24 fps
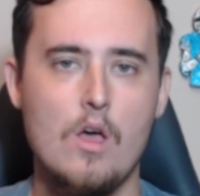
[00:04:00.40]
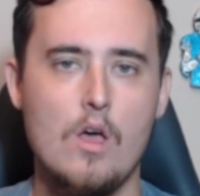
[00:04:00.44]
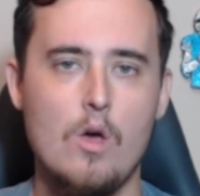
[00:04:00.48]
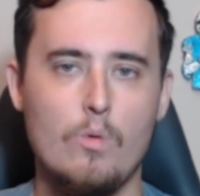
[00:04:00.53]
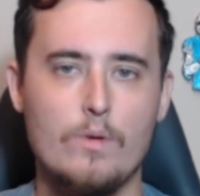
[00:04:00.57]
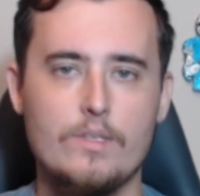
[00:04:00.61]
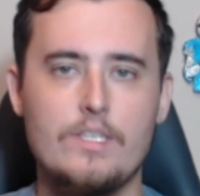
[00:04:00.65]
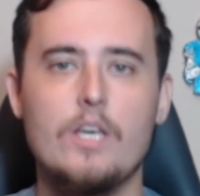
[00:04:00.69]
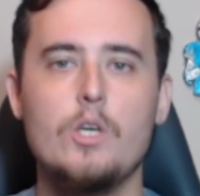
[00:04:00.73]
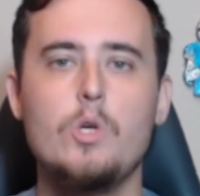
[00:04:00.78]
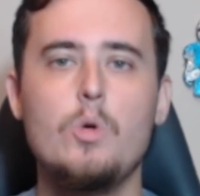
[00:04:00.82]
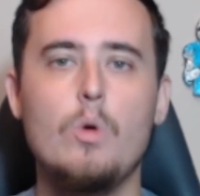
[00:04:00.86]

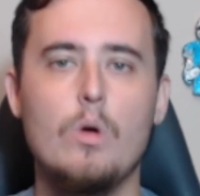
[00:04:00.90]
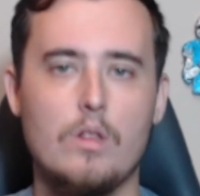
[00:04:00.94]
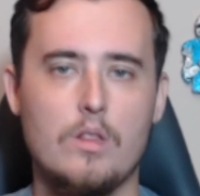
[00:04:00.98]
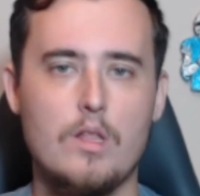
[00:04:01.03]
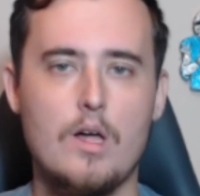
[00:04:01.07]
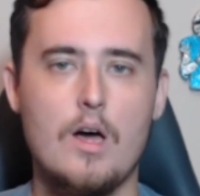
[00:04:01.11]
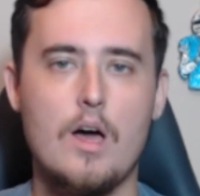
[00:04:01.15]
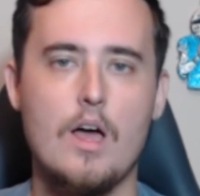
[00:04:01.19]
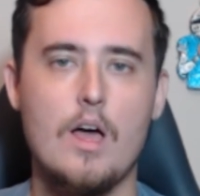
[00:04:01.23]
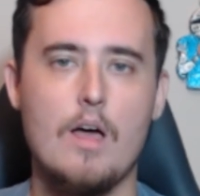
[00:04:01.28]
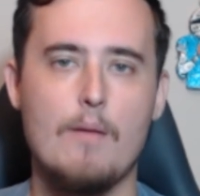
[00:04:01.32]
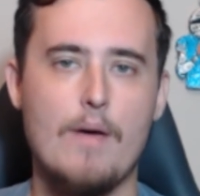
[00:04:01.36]
will tell you a
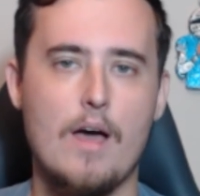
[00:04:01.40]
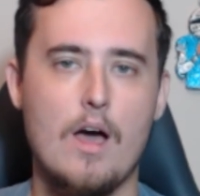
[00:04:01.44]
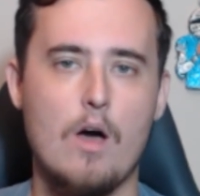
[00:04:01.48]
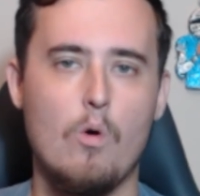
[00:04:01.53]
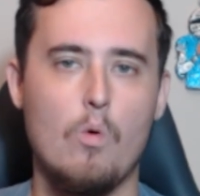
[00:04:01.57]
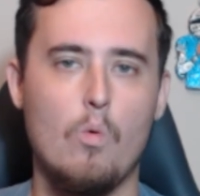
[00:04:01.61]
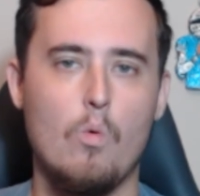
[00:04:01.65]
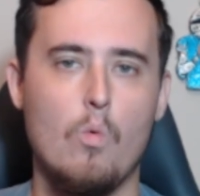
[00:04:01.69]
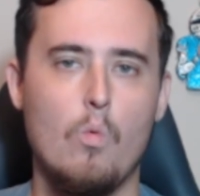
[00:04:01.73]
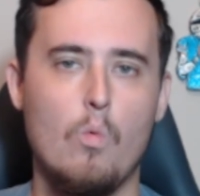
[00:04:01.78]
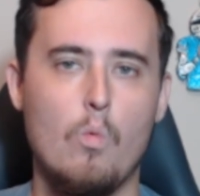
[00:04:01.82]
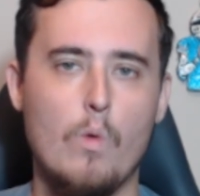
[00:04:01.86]
lot
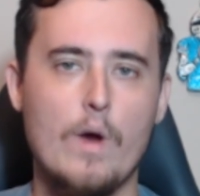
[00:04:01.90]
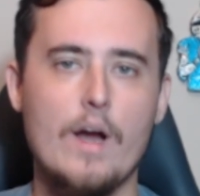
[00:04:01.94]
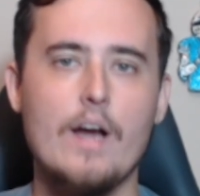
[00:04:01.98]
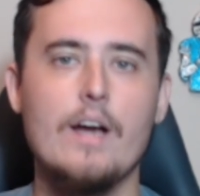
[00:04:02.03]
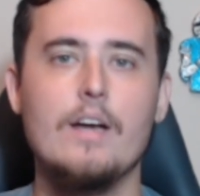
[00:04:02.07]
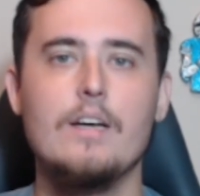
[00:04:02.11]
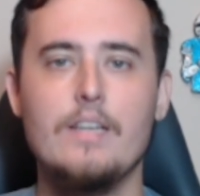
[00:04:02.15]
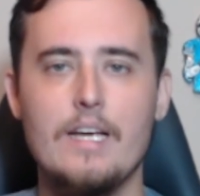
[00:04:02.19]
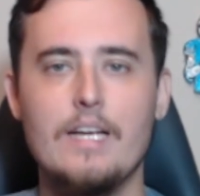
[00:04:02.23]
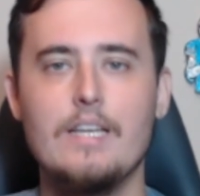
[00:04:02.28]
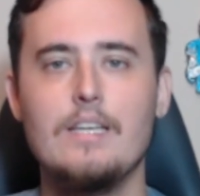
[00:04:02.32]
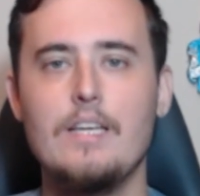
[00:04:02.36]
about where
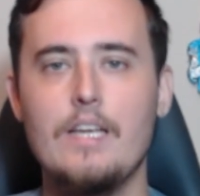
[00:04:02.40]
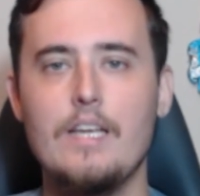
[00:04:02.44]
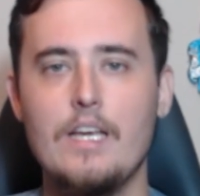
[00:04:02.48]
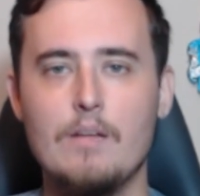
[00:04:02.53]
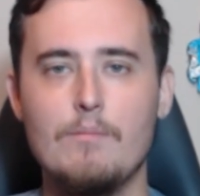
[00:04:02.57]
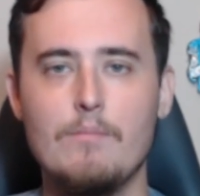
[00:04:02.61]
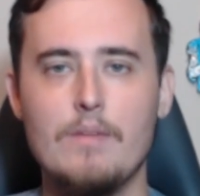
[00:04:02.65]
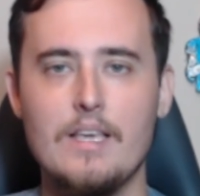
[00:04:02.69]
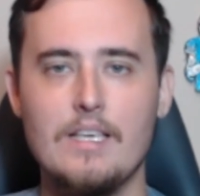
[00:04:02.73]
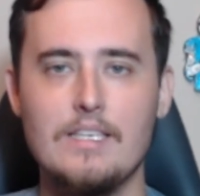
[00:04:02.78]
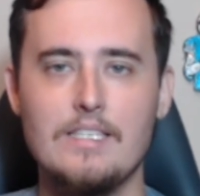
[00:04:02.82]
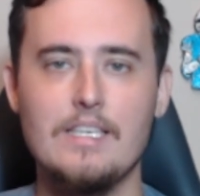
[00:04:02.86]
Nick
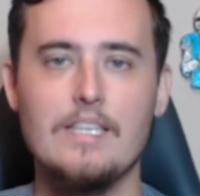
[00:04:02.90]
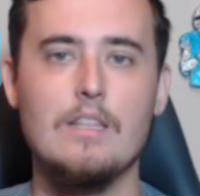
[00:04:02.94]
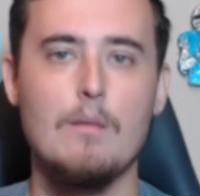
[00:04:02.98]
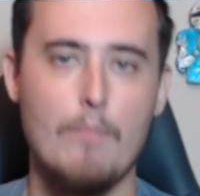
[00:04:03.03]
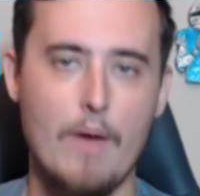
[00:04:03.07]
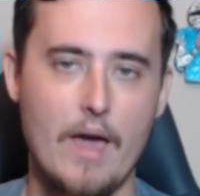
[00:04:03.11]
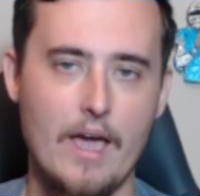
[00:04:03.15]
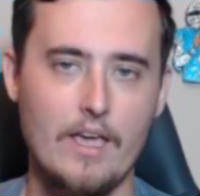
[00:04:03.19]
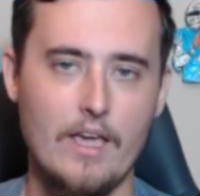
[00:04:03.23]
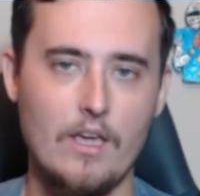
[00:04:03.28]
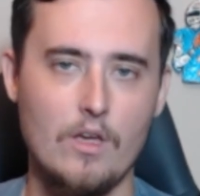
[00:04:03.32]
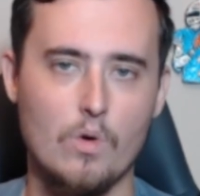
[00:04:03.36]
Needham is in the
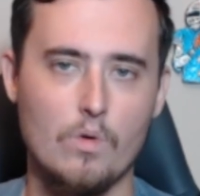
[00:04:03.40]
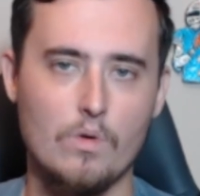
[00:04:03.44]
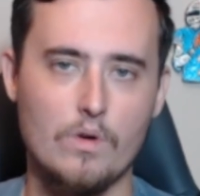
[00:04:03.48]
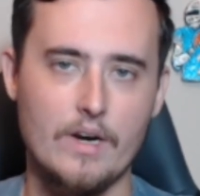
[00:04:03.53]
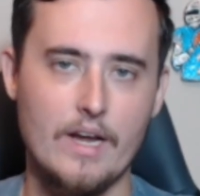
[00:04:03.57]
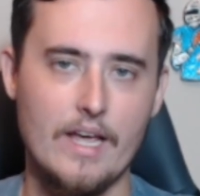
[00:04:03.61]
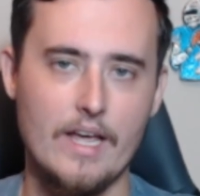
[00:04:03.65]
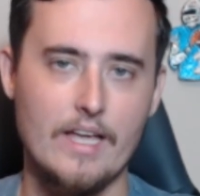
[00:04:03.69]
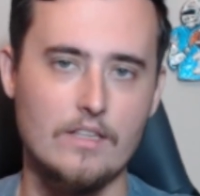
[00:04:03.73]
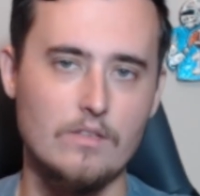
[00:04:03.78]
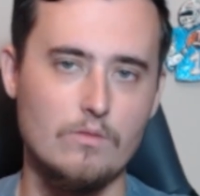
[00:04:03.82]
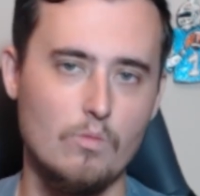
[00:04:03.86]
pecking order
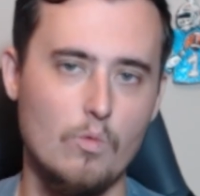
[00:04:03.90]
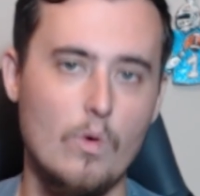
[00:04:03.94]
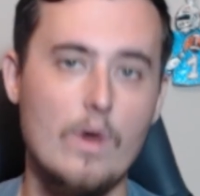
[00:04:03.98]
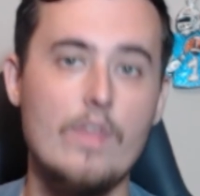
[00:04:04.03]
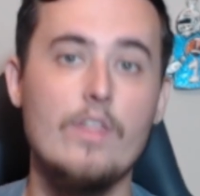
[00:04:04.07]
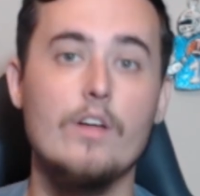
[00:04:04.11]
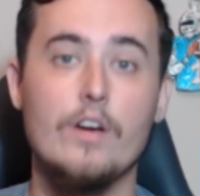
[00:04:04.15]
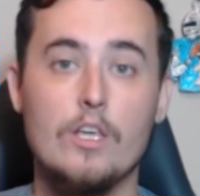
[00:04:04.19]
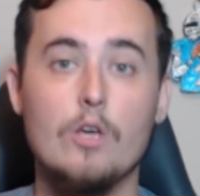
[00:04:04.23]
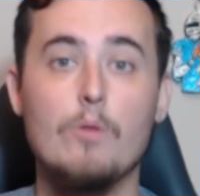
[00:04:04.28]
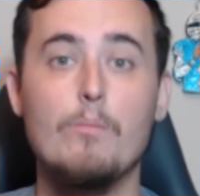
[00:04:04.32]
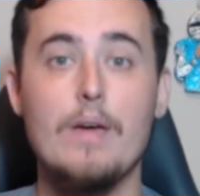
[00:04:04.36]
and
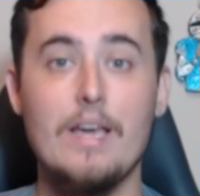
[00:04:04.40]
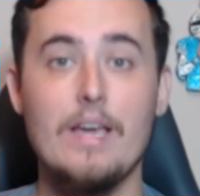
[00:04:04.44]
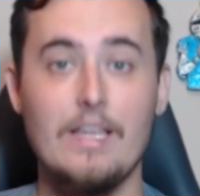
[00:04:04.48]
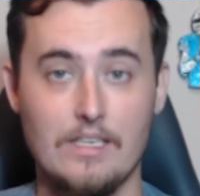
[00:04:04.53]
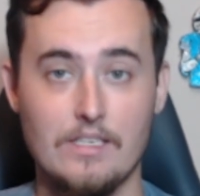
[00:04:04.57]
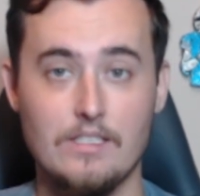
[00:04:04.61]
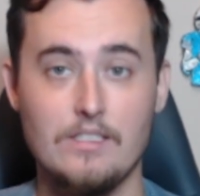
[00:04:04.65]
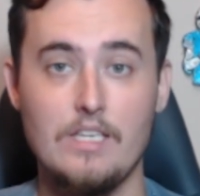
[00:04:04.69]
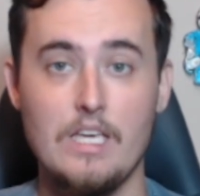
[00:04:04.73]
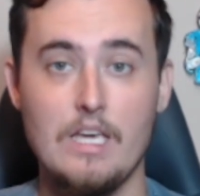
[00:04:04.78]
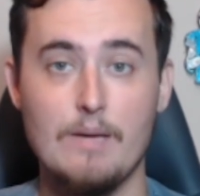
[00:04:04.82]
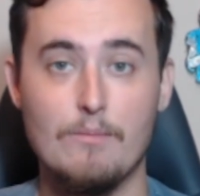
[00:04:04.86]
whether he'll make
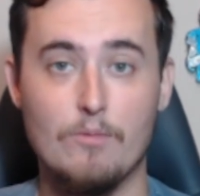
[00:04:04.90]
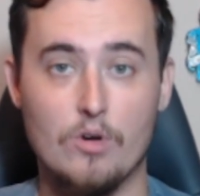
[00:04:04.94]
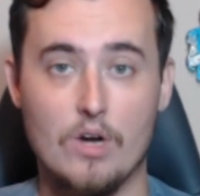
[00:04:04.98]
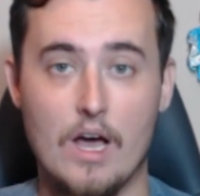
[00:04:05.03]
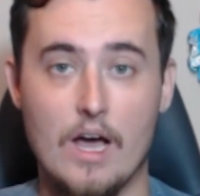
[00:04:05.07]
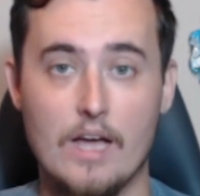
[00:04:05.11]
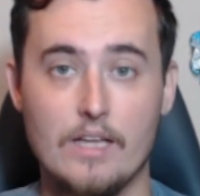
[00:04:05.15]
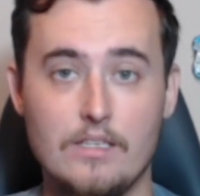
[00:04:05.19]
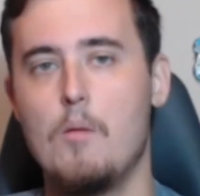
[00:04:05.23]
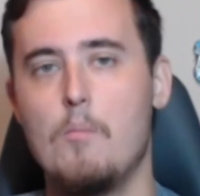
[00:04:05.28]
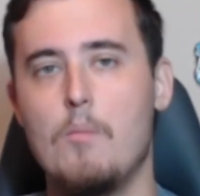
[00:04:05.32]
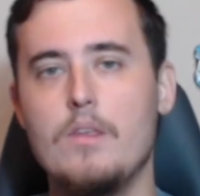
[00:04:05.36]
this team or not.